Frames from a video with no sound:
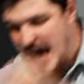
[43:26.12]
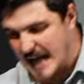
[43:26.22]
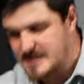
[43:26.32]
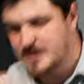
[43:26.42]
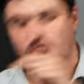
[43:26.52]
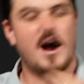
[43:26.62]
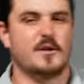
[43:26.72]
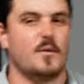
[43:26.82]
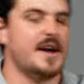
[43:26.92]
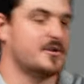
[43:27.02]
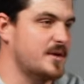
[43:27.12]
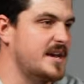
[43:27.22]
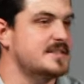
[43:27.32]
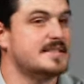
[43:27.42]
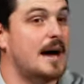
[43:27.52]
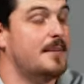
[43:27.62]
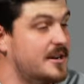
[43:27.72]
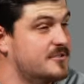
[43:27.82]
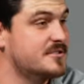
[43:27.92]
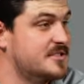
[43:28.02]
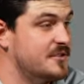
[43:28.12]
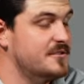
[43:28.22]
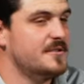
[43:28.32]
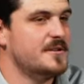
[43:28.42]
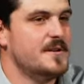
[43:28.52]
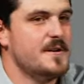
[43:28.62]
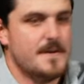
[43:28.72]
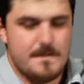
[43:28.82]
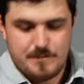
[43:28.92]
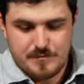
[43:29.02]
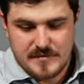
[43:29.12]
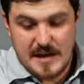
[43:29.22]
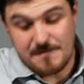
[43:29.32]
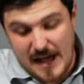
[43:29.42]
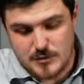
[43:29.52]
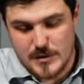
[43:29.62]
the right way to read Psalm 102. In fact, we could go